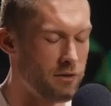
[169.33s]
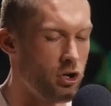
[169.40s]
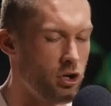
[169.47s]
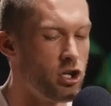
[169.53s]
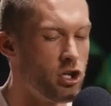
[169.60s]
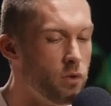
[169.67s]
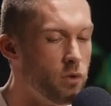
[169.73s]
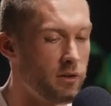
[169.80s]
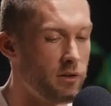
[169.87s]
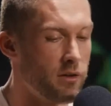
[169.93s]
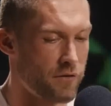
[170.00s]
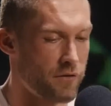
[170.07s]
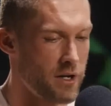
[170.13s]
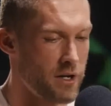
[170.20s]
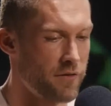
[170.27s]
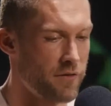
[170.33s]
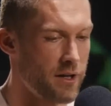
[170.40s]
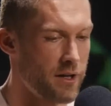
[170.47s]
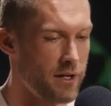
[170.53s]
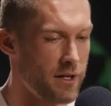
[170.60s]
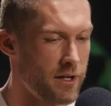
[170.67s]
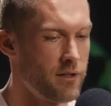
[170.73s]
not you that's afraid of
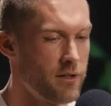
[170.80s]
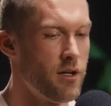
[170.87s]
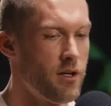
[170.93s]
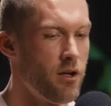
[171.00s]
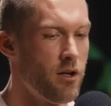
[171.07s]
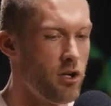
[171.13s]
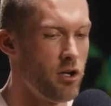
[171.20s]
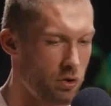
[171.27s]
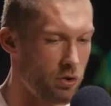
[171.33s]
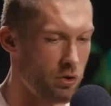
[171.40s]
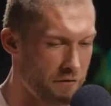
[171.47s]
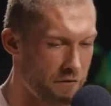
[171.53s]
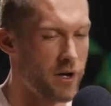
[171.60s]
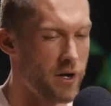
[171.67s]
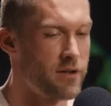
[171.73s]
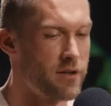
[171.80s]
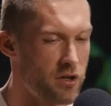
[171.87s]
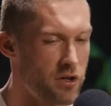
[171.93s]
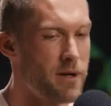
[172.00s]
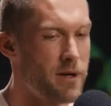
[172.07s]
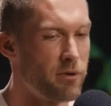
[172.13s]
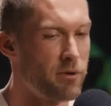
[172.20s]
failing. Yeah. You're afraid
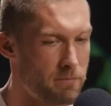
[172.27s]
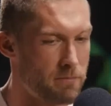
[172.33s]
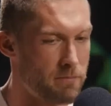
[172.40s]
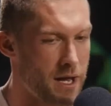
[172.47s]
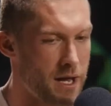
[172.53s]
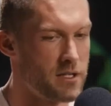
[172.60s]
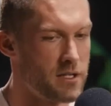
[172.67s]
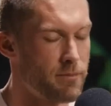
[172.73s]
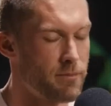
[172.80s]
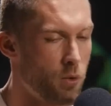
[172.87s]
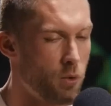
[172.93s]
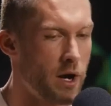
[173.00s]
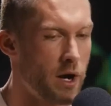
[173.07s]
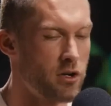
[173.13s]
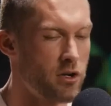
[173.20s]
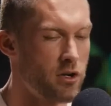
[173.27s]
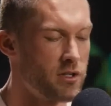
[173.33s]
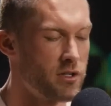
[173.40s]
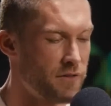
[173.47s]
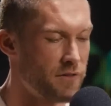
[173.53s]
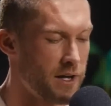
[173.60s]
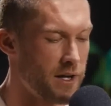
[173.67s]
of other people's opinions about yeah. why you're
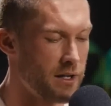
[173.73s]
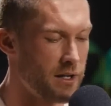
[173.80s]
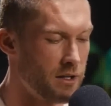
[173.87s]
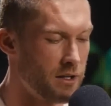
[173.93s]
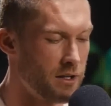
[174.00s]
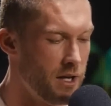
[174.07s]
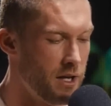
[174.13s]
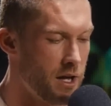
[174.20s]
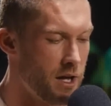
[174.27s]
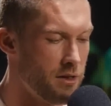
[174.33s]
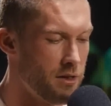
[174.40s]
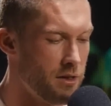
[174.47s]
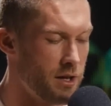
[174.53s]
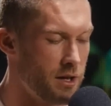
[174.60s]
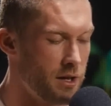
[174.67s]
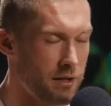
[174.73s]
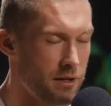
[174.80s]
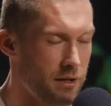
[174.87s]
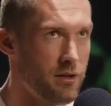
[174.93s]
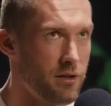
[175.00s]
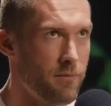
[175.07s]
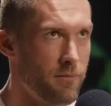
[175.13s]
going to fail. Like,
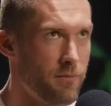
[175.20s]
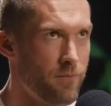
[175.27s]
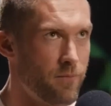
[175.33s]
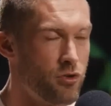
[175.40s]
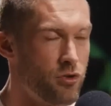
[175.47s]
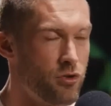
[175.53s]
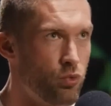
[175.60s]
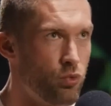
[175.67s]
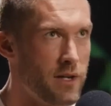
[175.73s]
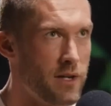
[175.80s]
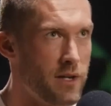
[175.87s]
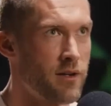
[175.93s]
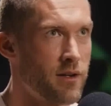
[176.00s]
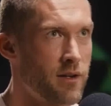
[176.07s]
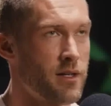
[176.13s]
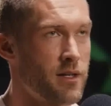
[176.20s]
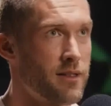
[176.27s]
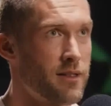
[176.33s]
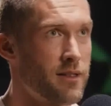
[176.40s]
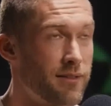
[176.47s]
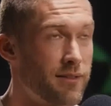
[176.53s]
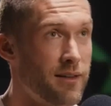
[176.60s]
the reason I
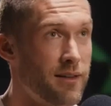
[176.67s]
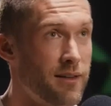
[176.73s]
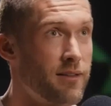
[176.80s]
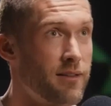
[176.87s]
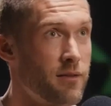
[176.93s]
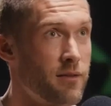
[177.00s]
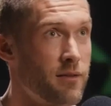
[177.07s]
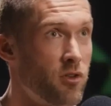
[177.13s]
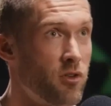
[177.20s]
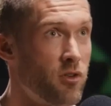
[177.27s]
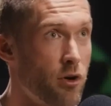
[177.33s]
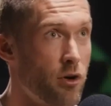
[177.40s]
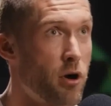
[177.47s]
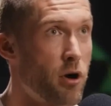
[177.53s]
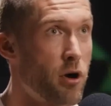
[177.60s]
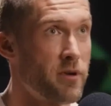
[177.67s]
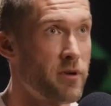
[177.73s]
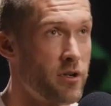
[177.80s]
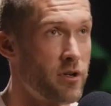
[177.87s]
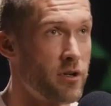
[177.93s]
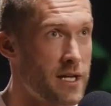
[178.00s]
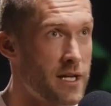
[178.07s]
think that cynicism is so
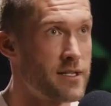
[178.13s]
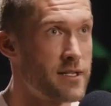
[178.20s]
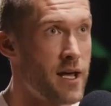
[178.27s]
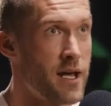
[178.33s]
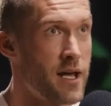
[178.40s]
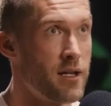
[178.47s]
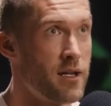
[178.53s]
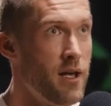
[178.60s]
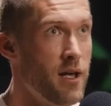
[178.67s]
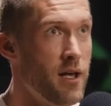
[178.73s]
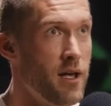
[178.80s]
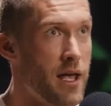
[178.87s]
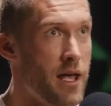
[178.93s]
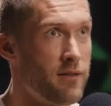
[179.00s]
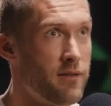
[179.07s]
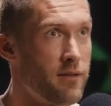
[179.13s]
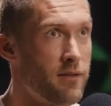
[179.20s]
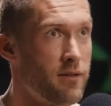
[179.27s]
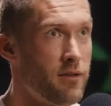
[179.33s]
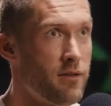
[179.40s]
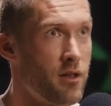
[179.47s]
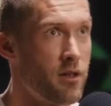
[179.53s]
popular on the internet
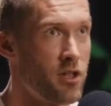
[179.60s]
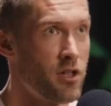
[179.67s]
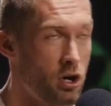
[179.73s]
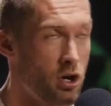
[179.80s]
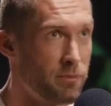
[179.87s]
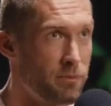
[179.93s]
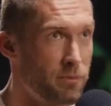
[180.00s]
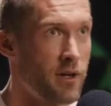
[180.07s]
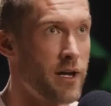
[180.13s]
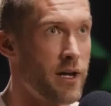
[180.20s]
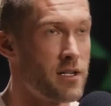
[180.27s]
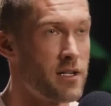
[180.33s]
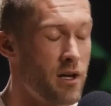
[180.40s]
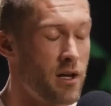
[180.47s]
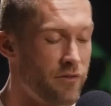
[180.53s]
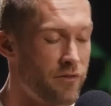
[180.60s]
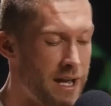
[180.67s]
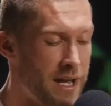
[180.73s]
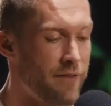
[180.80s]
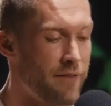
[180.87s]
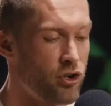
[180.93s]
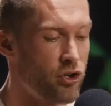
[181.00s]
is that the upside of never